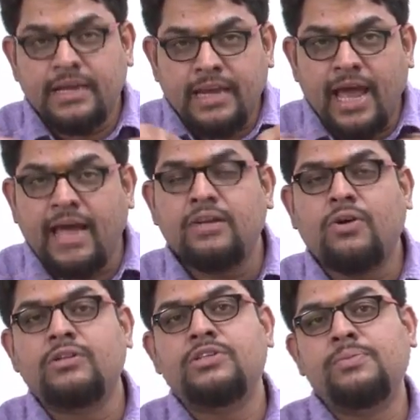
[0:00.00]
can
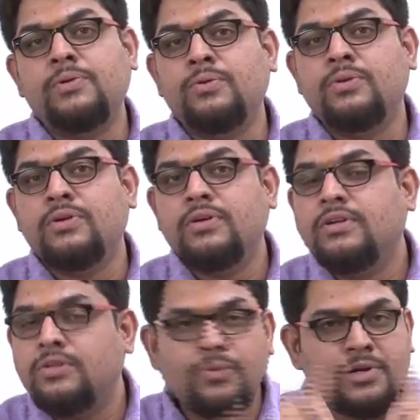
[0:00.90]
contribute
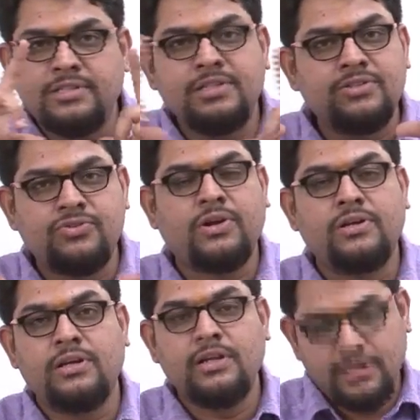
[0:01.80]
towards this struggle.
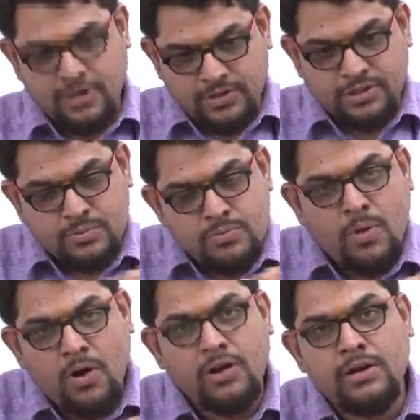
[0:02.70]
Now this
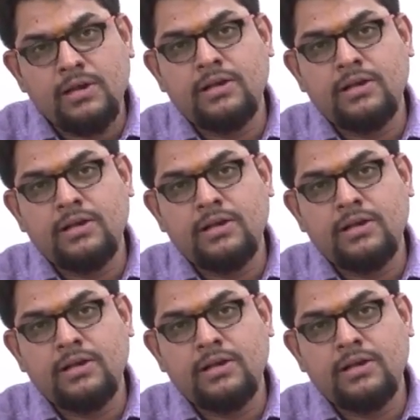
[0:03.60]
small,